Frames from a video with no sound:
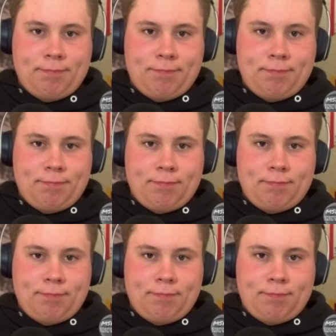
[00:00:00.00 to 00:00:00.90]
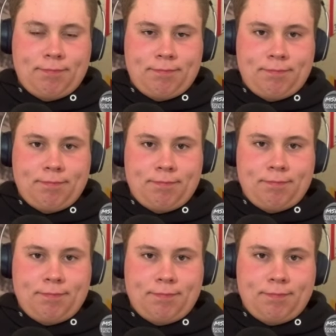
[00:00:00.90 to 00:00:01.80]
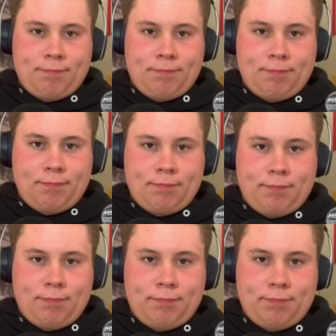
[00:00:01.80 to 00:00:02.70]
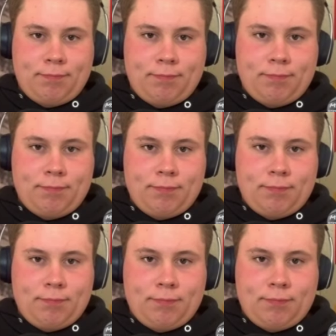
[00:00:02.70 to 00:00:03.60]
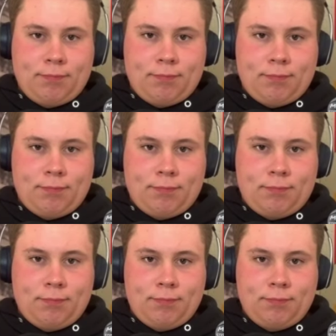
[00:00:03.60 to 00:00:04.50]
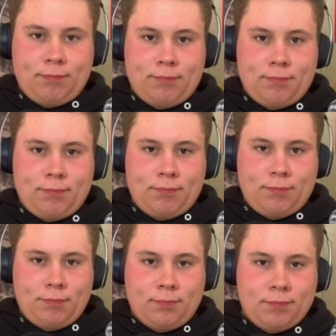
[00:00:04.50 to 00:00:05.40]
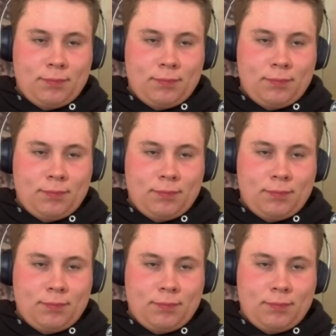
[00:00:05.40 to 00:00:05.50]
The person shown says nothing.